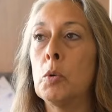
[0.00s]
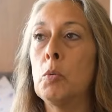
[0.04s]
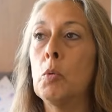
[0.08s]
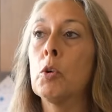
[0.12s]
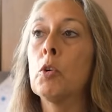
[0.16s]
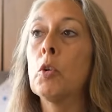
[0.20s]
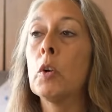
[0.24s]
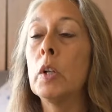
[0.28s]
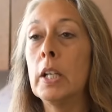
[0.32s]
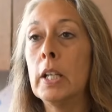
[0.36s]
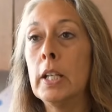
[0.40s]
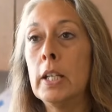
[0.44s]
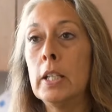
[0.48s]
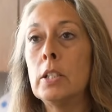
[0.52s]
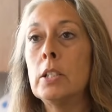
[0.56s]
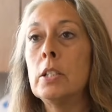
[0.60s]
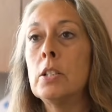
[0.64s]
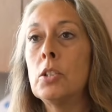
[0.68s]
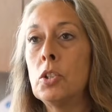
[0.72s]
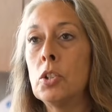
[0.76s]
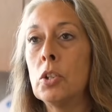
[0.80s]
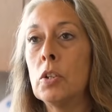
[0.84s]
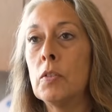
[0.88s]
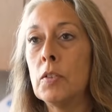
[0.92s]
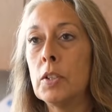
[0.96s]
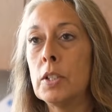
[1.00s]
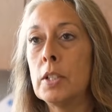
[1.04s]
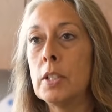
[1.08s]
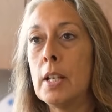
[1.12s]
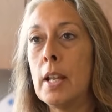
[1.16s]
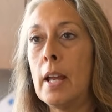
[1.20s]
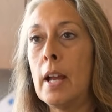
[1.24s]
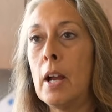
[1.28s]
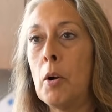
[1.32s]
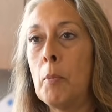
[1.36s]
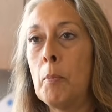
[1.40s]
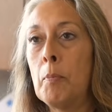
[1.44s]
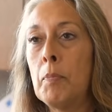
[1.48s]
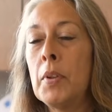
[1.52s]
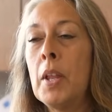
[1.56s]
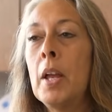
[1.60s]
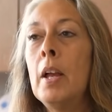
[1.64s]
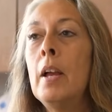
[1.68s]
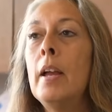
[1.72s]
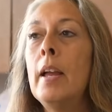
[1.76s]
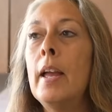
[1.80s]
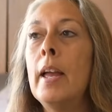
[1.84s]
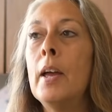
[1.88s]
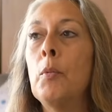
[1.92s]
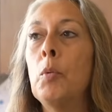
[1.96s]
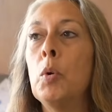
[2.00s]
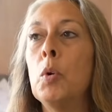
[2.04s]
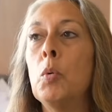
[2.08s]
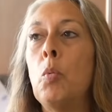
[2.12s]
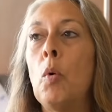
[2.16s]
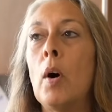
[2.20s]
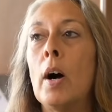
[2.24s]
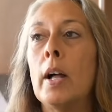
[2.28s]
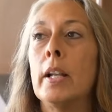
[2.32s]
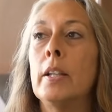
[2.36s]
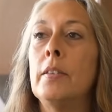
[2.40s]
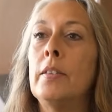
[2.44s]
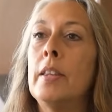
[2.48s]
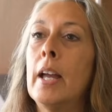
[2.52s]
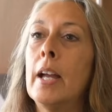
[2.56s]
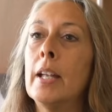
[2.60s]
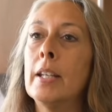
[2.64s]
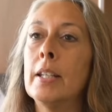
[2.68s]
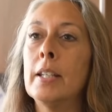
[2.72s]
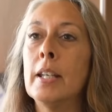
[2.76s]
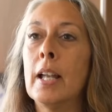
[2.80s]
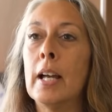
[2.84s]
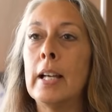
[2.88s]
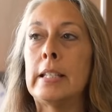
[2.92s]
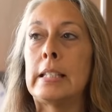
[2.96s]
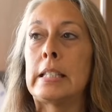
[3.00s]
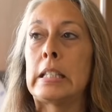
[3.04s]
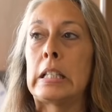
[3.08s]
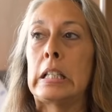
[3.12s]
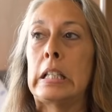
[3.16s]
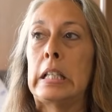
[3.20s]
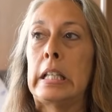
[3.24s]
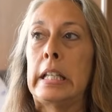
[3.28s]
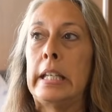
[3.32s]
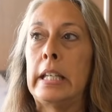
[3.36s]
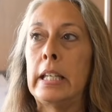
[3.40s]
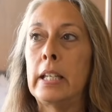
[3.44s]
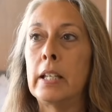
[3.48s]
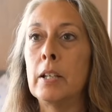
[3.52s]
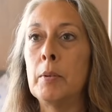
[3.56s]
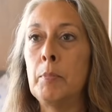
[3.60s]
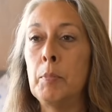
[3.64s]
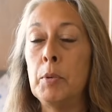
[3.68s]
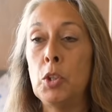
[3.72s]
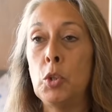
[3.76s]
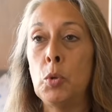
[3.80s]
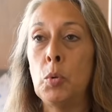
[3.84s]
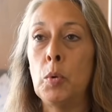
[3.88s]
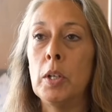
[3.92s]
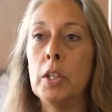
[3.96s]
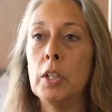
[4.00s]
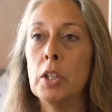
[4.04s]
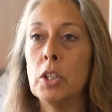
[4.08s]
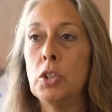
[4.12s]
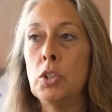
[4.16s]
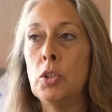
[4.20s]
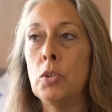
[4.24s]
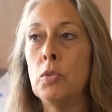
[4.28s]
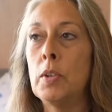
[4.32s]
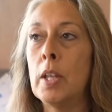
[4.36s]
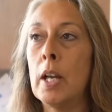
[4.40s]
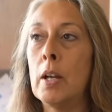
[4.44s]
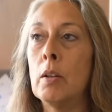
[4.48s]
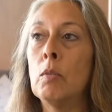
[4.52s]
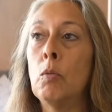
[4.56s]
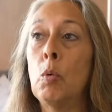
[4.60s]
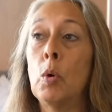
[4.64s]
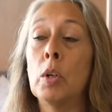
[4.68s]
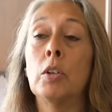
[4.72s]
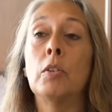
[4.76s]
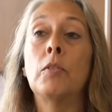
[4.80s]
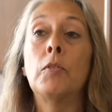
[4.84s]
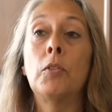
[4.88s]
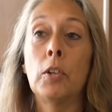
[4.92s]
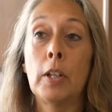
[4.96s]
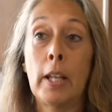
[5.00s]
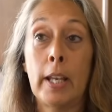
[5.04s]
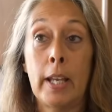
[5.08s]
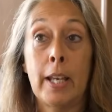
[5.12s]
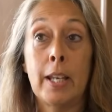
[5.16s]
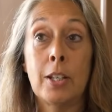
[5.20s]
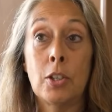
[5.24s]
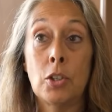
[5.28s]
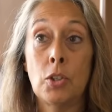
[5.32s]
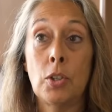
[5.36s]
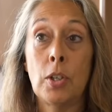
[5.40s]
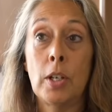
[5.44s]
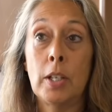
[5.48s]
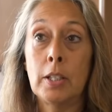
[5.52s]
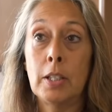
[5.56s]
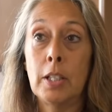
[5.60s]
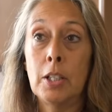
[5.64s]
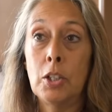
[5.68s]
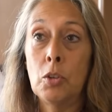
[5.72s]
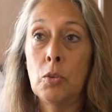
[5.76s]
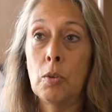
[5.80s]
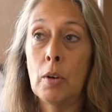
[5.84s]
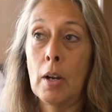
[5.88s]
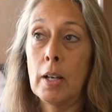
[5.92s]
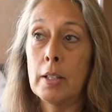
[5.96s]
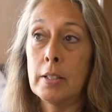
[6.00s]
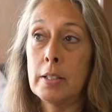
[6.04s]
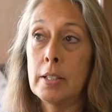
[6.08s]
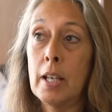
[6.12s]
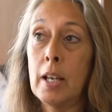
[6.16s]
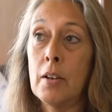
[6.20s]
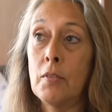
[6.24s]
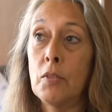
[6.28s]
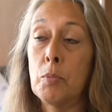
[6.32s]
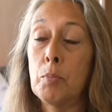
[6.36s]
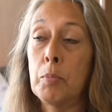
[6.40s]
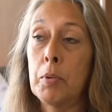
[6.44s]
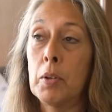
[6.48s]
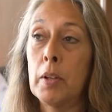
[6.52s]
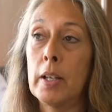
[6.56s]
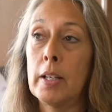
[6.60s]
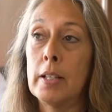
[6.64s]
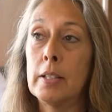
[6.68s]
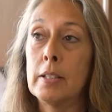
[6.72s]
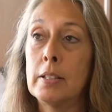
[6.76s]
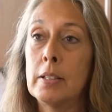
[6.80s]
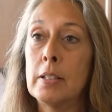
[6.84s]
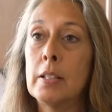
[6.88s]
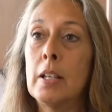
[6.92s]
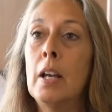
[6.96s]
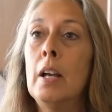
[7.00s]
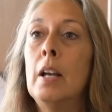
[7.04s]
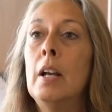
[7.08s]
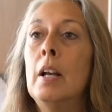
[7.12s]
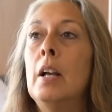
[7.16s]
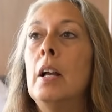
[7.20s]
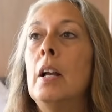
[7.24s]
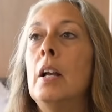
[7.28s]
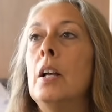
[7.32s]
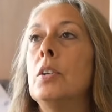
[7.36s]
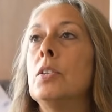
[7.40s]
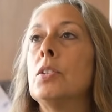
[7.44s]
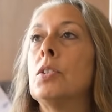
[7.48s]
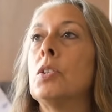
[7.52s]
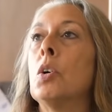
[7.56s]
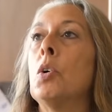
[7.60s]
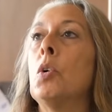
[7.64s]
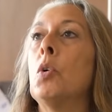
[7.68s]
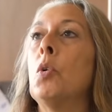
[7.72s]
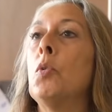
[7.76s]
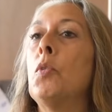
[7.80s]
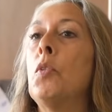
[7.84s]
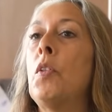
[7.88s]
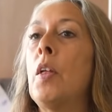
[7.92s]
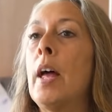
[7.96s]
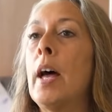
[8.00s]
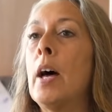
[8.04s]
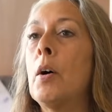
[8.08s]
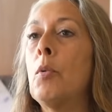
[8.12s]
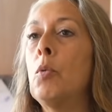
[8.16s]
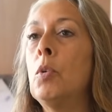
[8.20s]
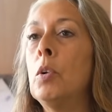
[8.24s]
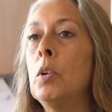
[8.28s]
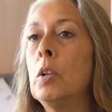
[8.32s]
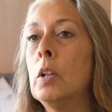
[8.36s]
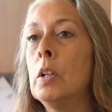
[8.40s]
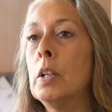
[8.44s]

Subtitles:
were going to get to ServiceNow, and we wanted that nice link between the two, that wonderful handshake that you guys have in place. So that will